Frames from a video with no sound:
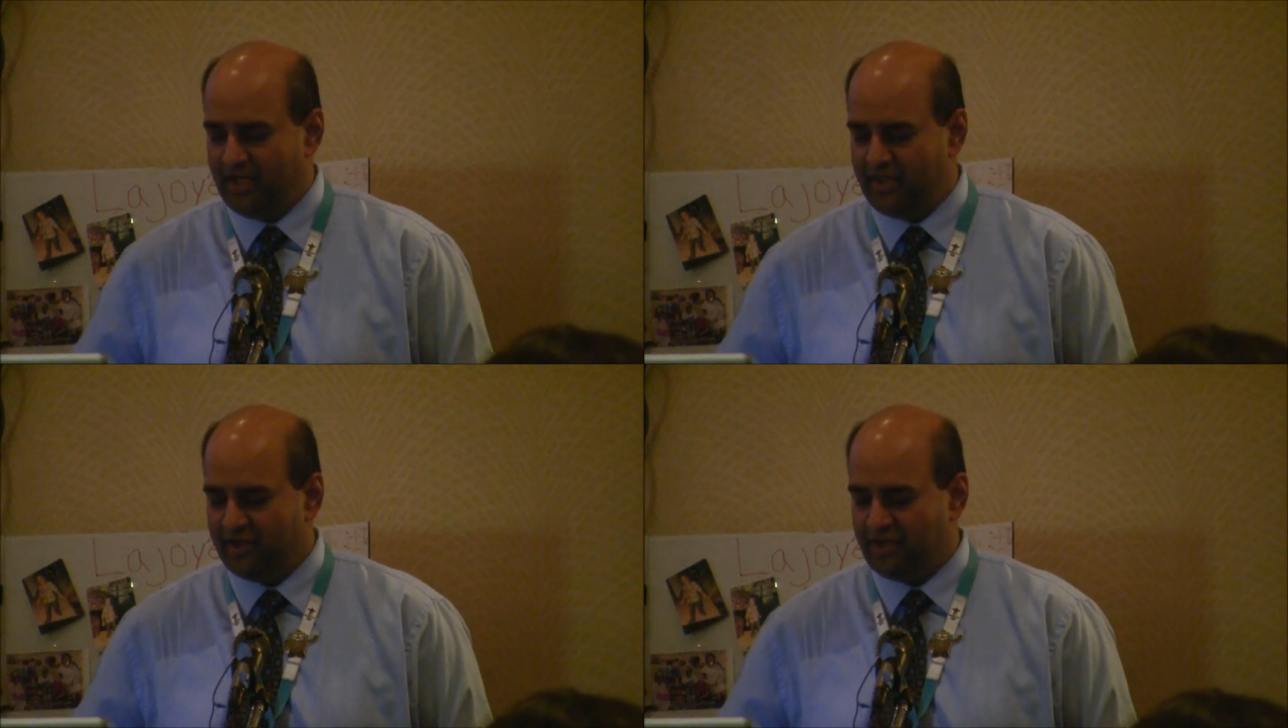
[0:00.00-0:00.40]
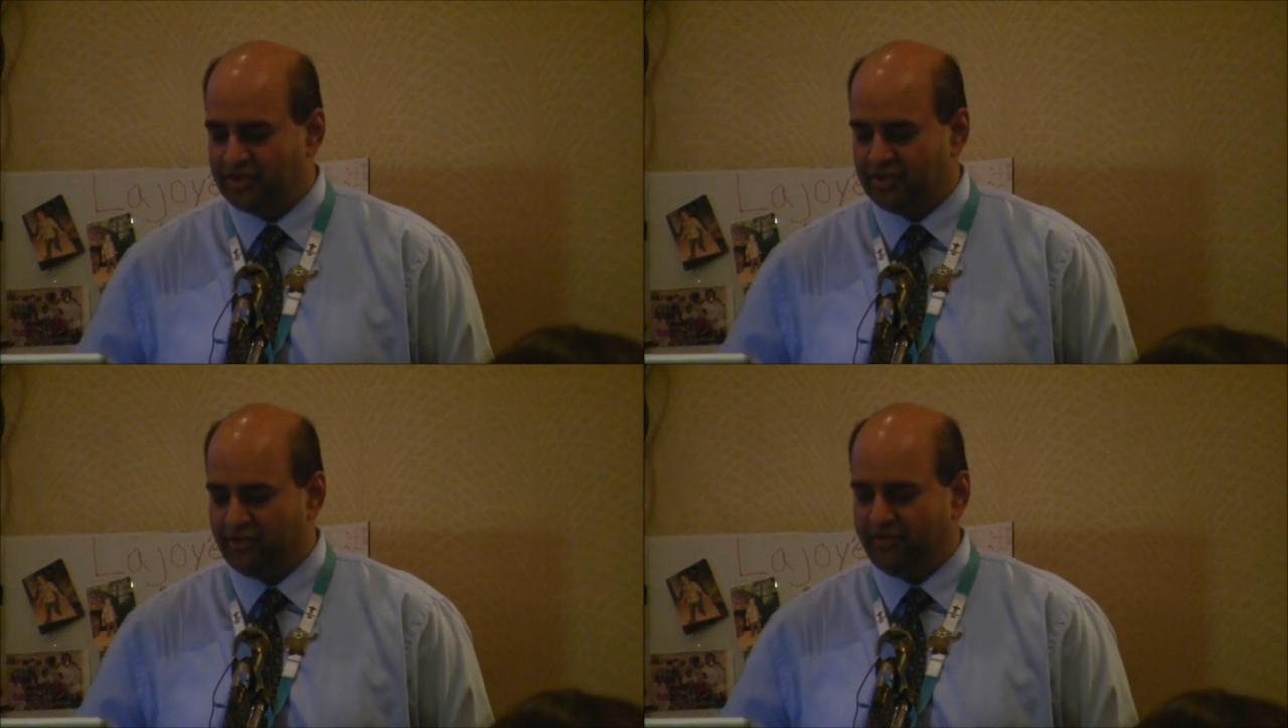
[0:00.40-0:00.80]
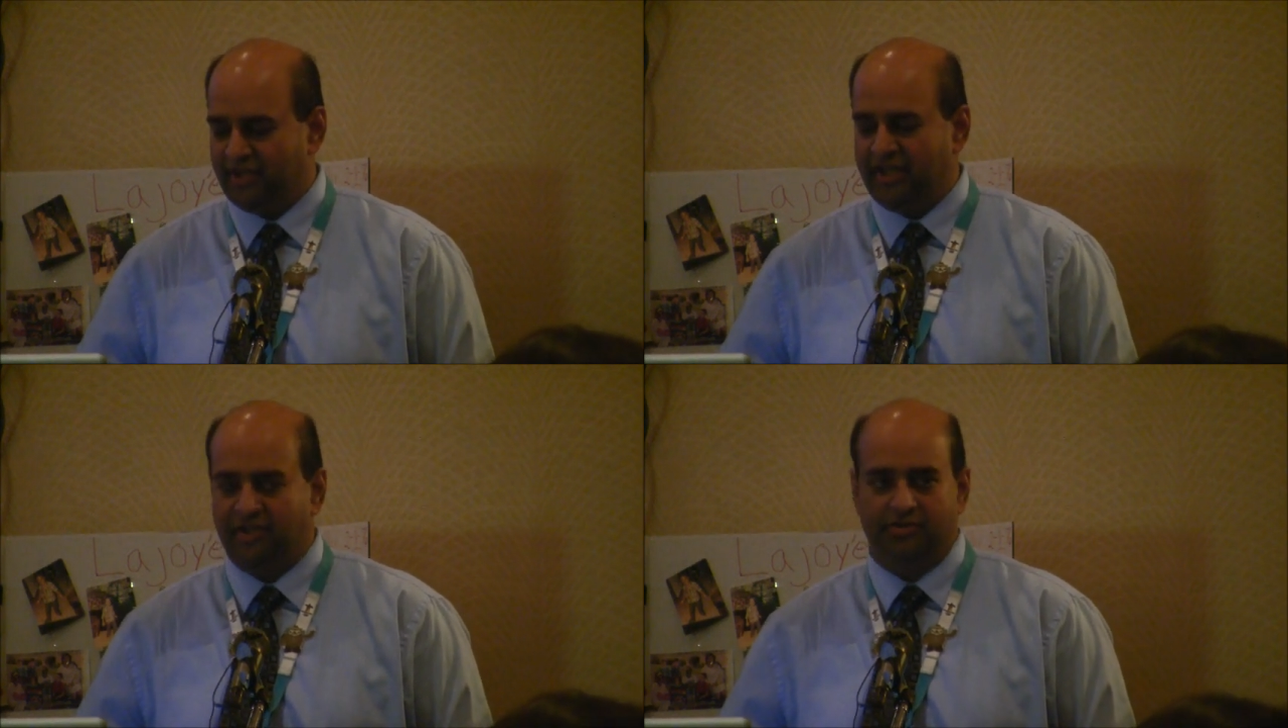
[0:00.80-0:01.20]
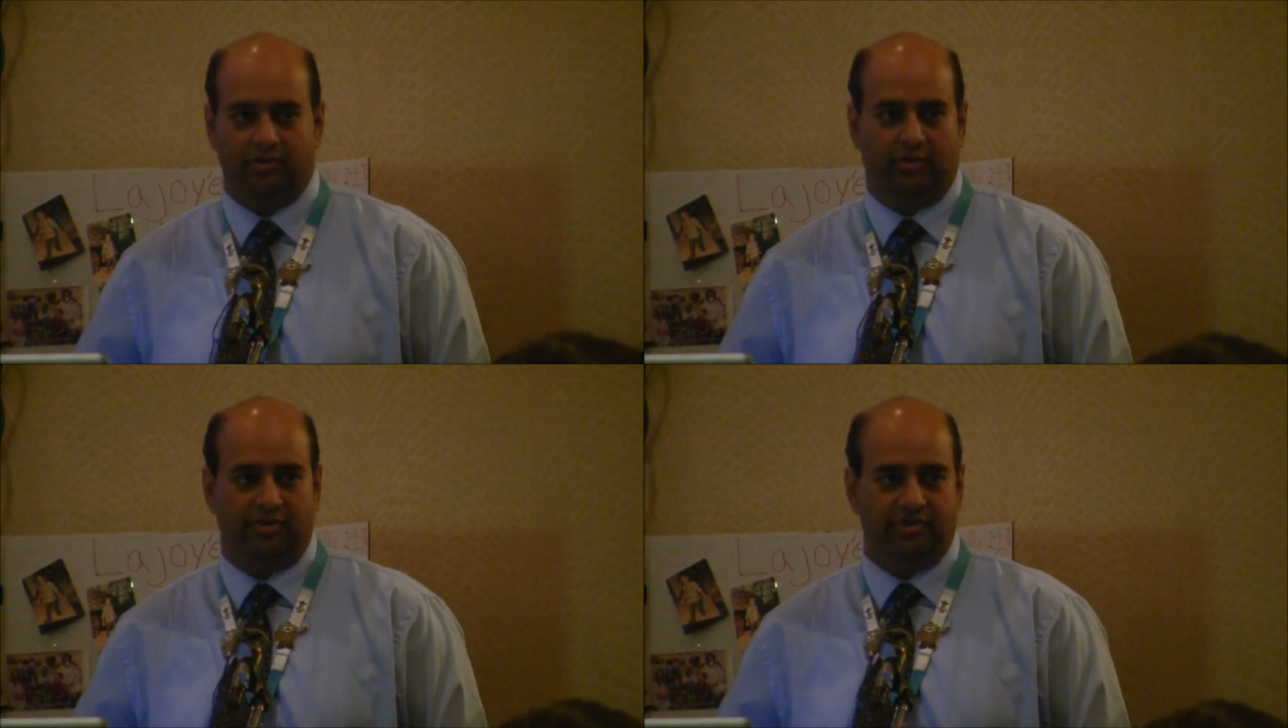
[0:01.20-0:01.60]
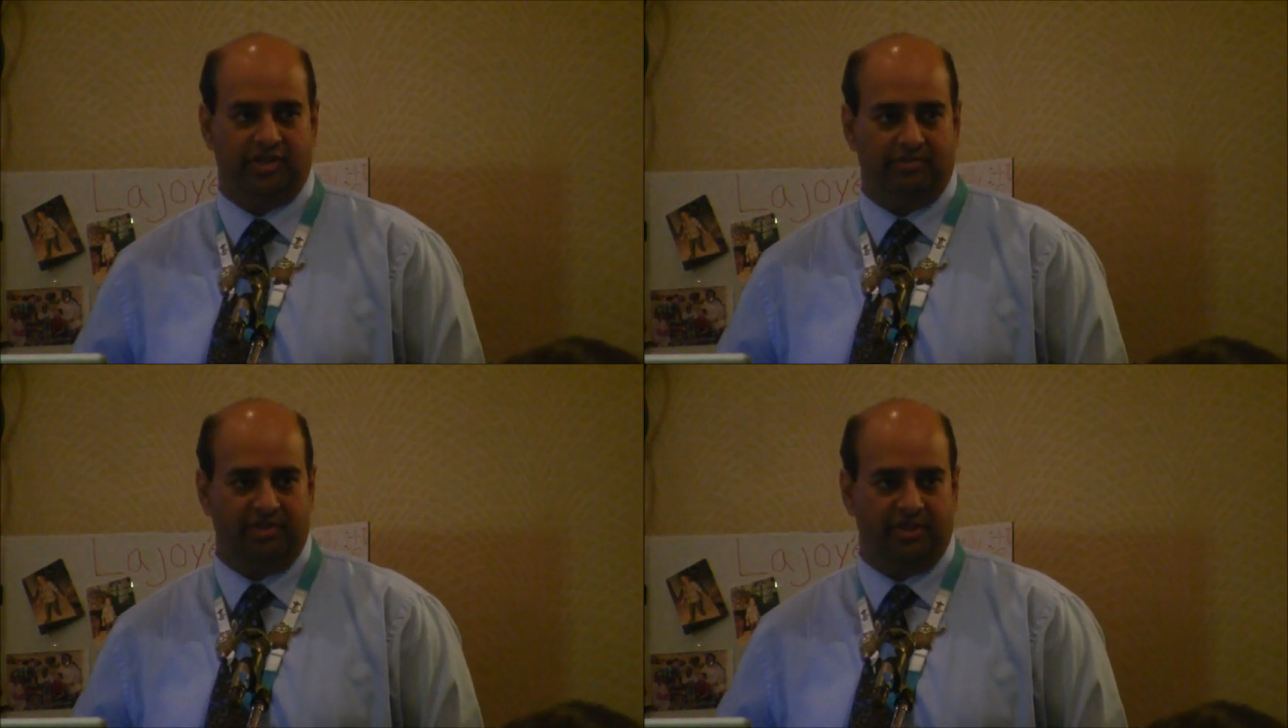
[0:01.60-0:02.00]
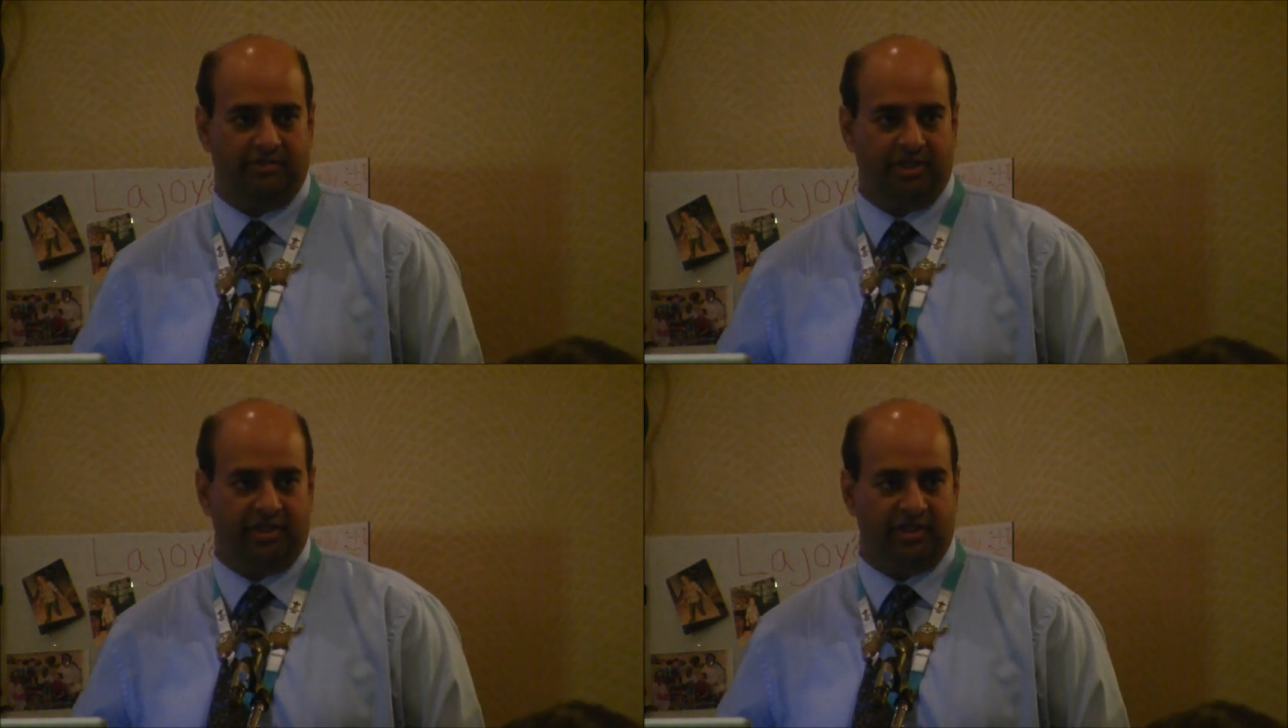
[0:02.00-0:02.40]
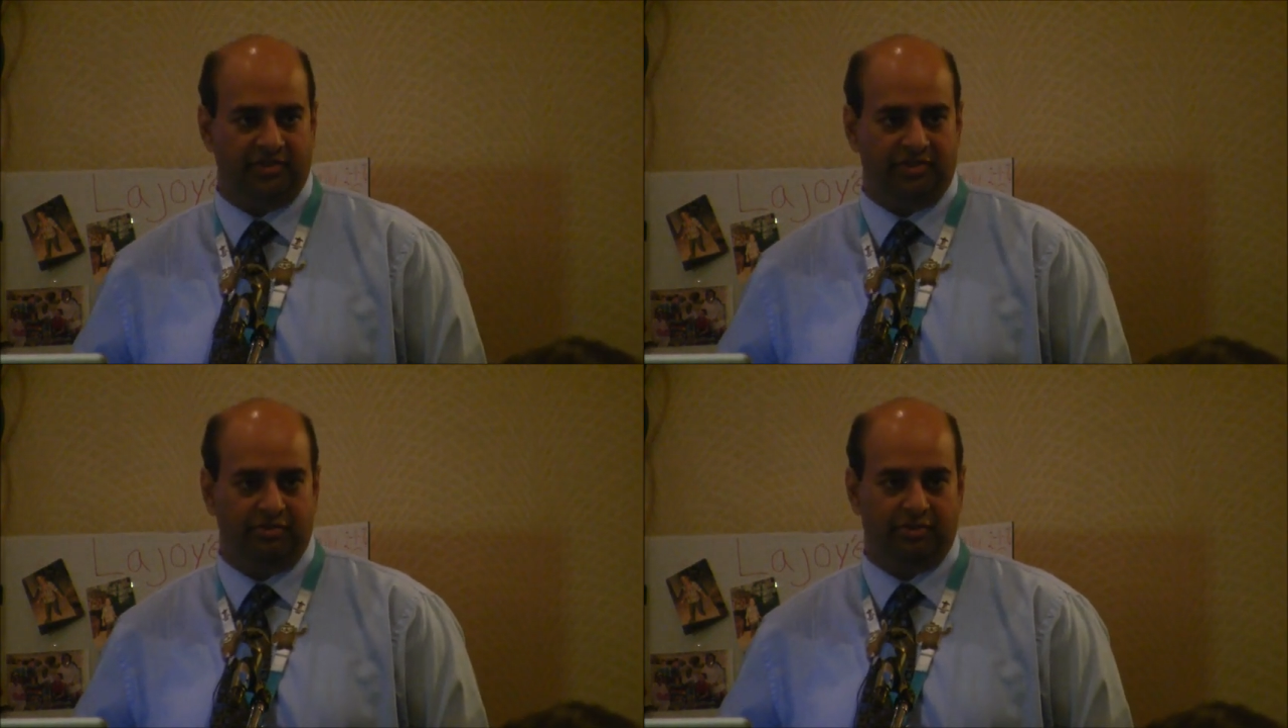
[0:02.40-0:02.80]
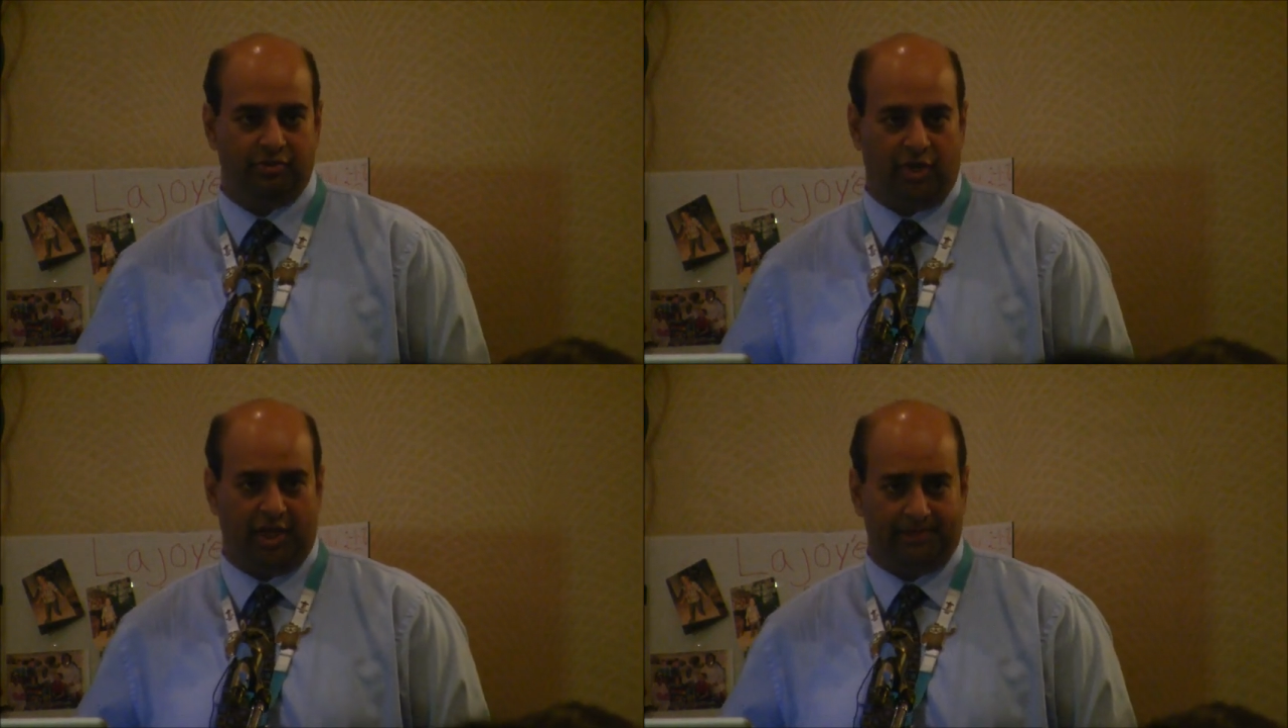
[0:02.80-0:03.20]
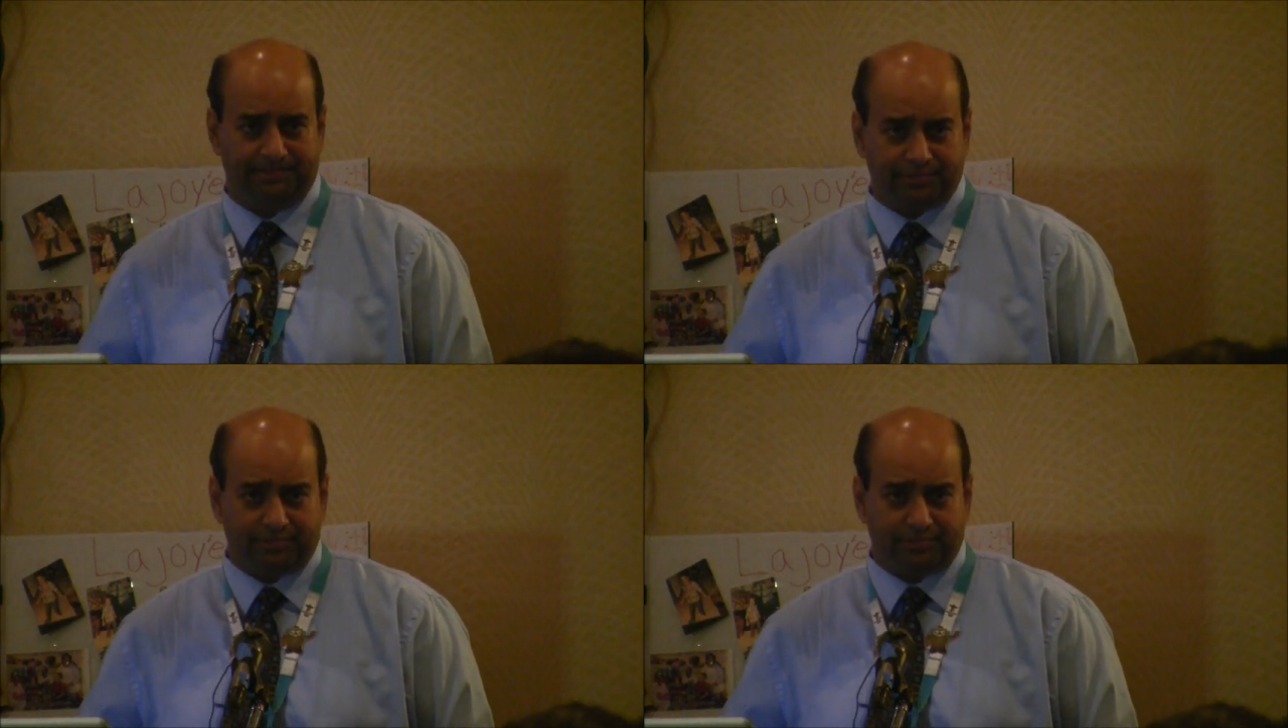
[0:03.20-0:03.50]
And then also eating disorders can be a big issue as well.